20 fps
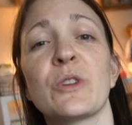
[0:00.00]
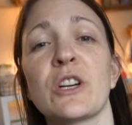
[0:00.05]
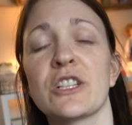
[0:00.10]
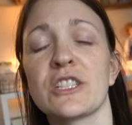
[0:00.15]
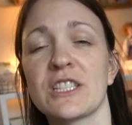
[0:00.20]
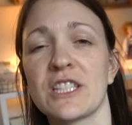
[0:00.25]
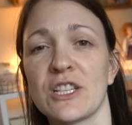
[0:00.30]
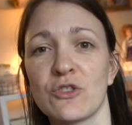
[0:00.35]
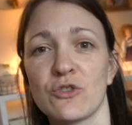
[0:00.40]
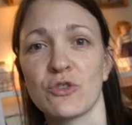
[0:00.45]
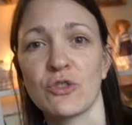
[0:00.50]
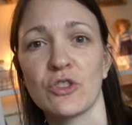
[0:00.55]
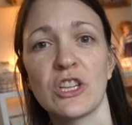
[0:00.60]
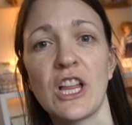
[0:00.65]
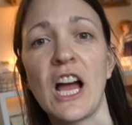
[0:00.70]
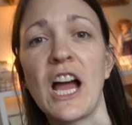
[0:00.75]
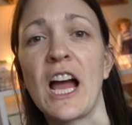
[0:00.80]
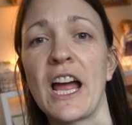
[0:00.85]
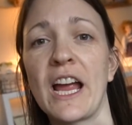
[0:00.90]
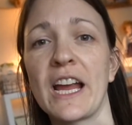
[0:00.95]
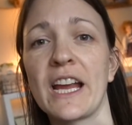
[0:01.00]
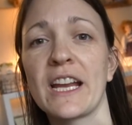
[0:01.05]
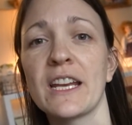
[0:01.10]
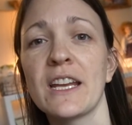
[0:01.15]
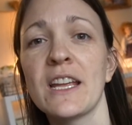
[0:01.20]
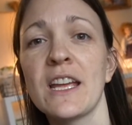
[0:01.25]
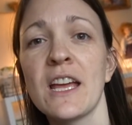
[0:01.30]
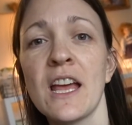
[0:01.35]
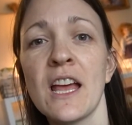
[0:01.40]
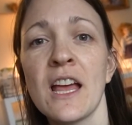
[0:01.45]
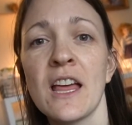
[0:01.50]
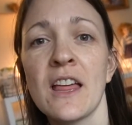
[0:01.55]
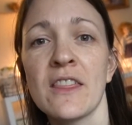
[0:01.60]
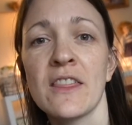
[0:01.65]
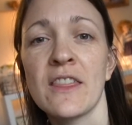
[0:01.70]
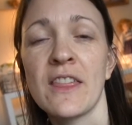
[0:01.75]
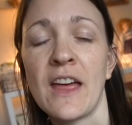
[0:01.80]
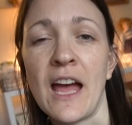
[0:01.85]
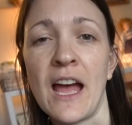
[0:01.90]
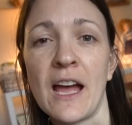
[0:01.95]
her central line,
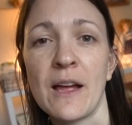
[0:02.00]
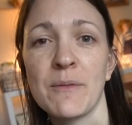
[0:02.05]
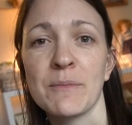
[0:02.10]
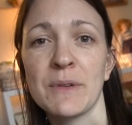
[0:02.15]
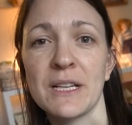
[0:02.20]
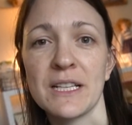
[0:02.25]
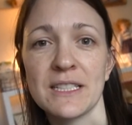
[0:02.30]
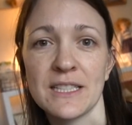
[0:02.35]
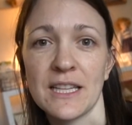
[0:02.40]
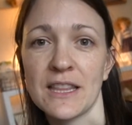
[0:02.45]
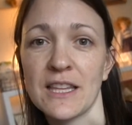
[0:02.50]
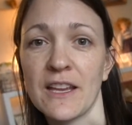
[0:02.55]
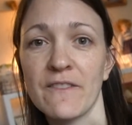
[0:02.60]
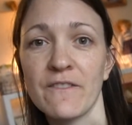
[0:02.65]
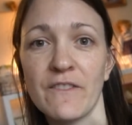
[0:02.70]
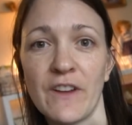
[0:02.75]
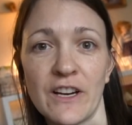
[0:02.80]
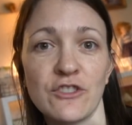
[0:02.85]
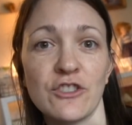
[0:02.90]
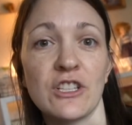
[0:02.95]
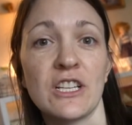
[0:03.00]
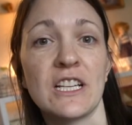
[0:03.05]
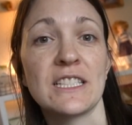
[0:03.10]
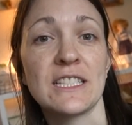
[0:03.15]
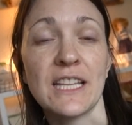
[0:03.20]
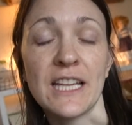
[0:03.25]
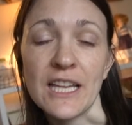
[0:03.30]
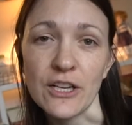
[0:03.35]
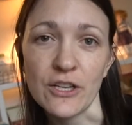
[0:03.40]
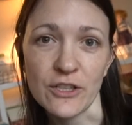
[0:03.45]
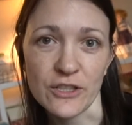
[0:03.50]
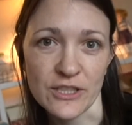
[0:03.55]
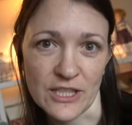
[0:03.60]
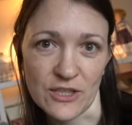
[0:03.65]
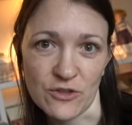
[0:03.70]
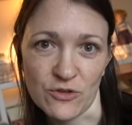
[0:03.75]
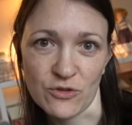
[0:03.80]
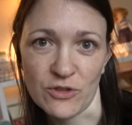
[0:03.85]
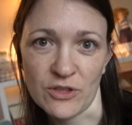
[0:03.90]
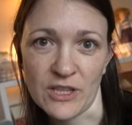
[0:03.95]
that means that the infection is in her
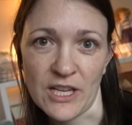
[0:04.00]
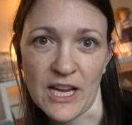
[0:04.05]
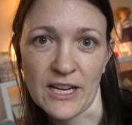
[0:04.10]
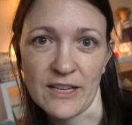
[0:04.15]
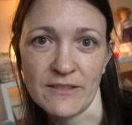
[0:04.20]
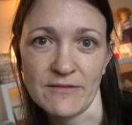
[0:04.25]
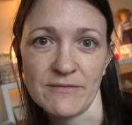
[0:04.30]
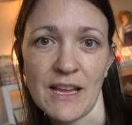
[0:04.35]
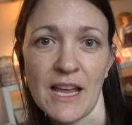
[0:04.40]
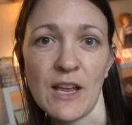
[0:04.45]
central line.